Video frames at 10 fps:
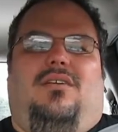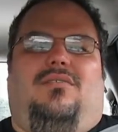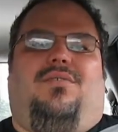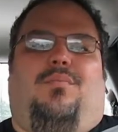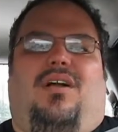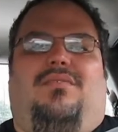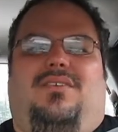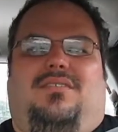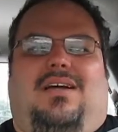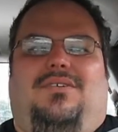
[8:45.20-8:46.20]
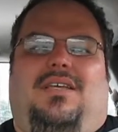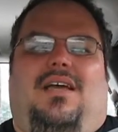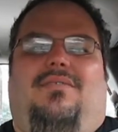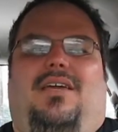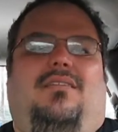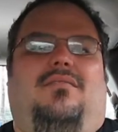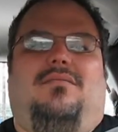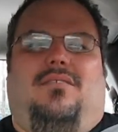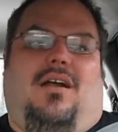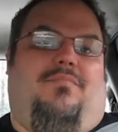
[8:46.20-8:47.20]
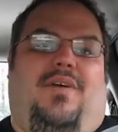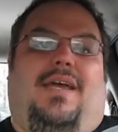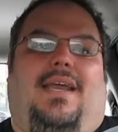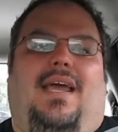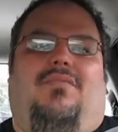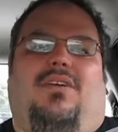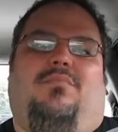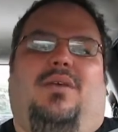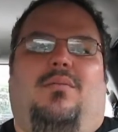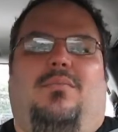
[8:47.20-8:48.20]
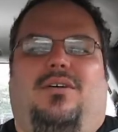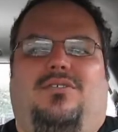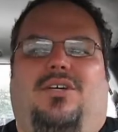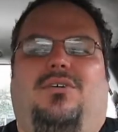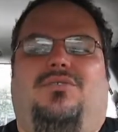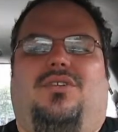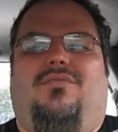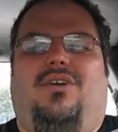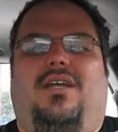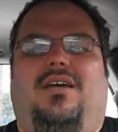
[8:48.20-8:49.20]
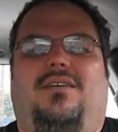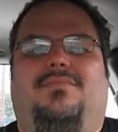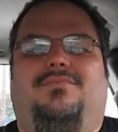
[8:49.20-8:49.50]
For breakfast I've been having peanut butter toast every day.